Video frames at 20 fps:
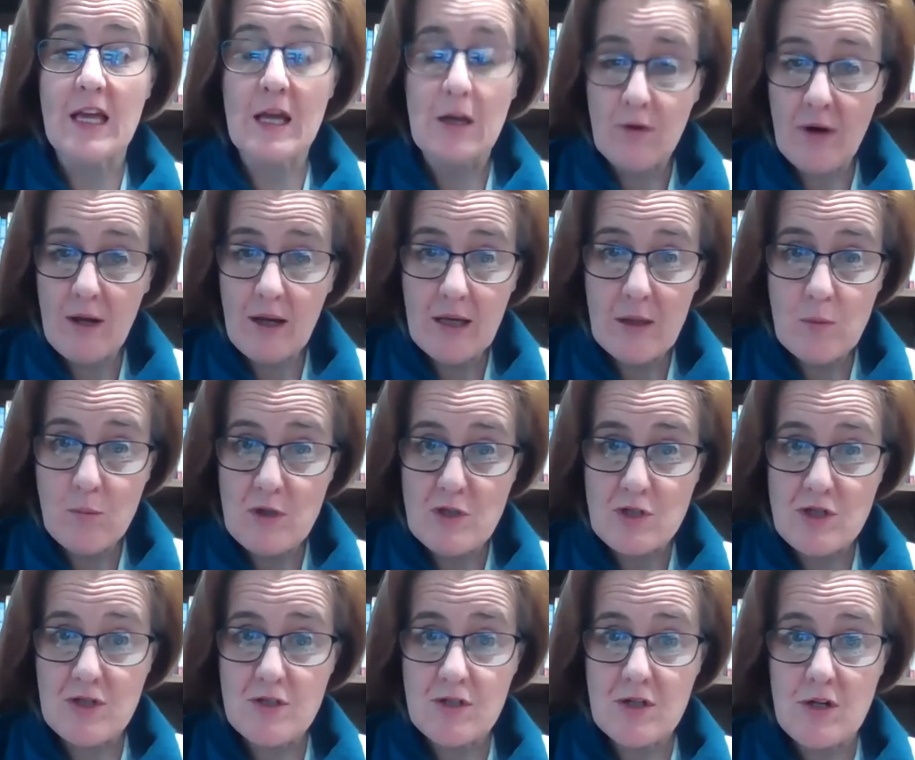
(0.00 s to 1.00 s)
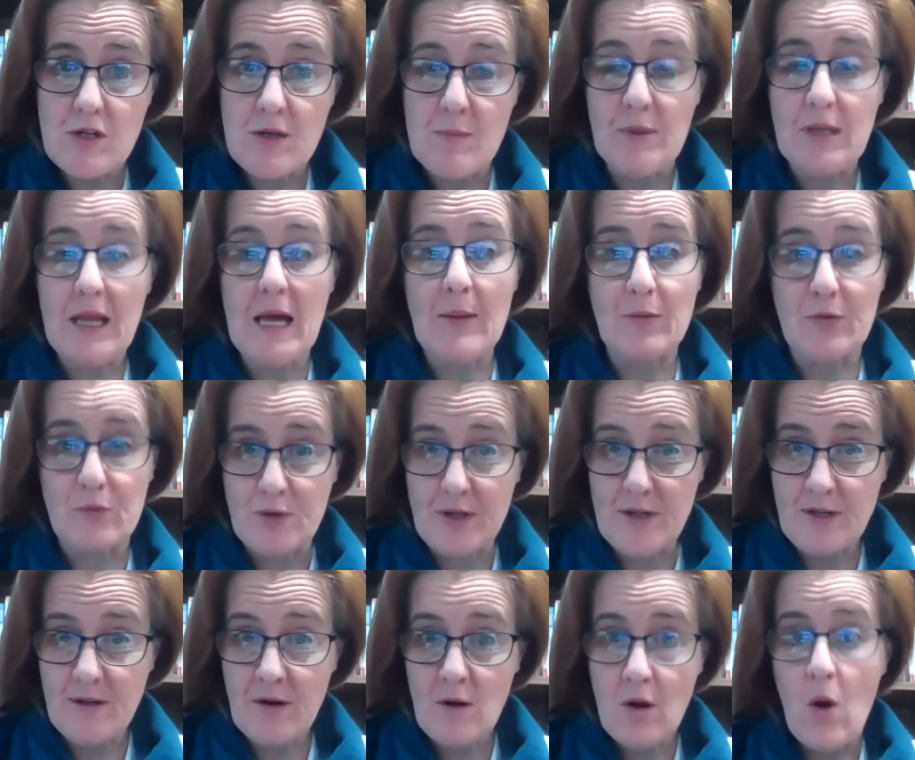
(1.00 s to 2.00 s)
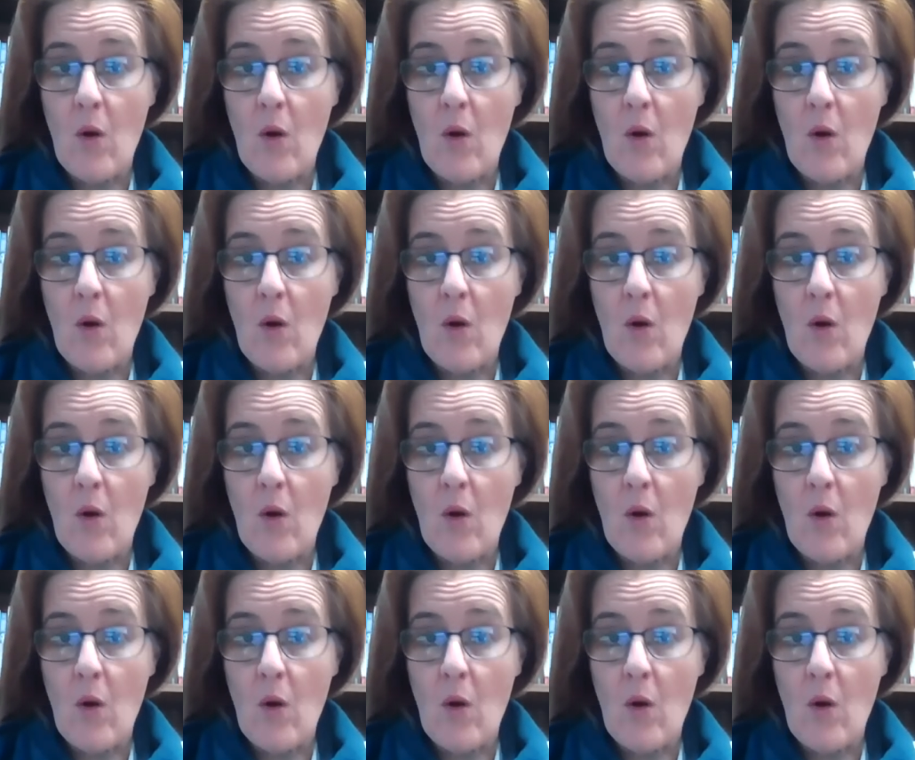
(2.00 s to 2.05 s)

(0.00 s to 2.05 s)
era in which the play was written,